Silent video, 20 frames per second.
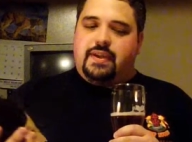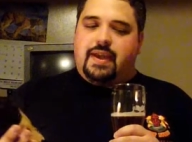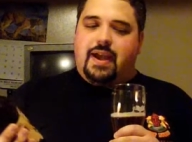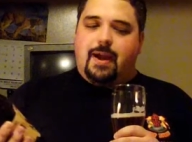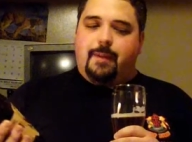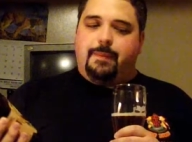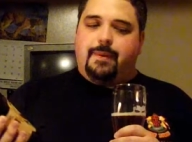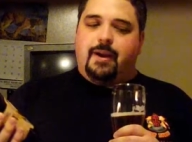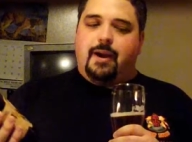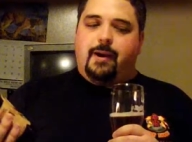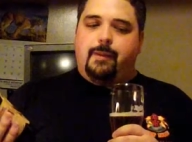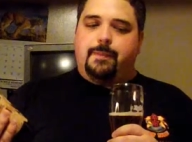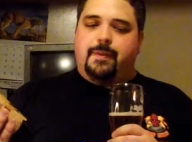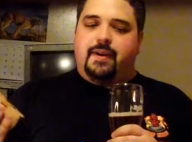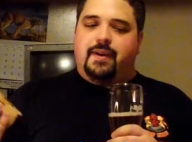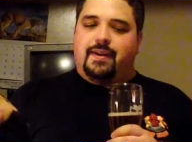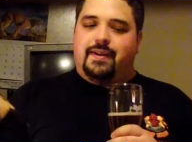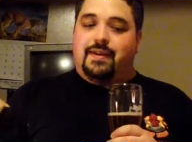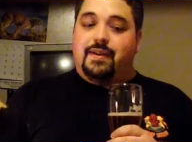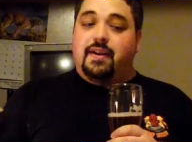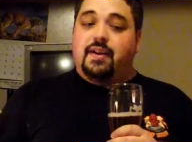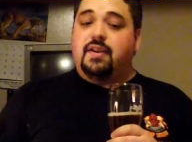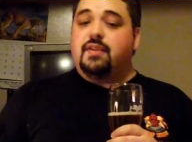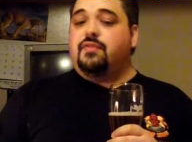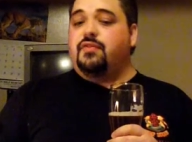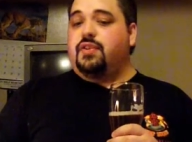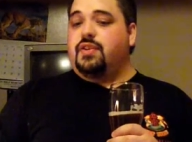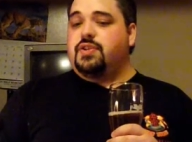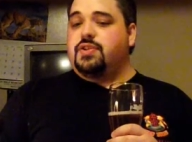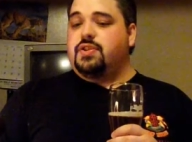Happy Hopyard Nugget
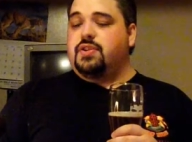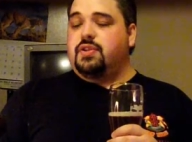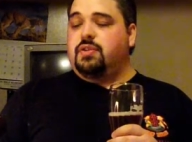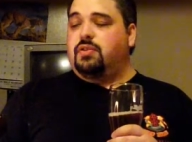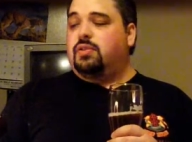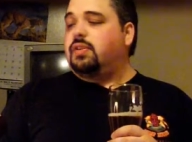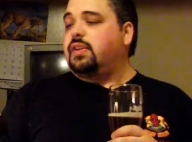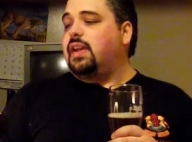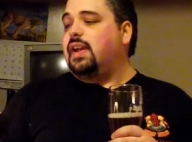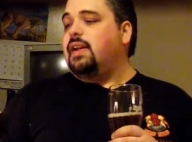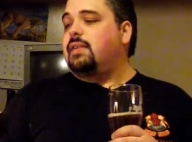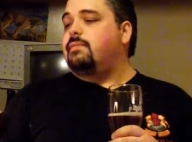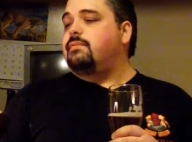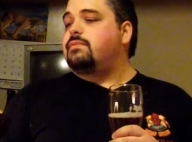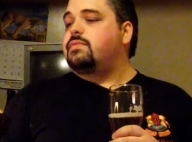version to look at,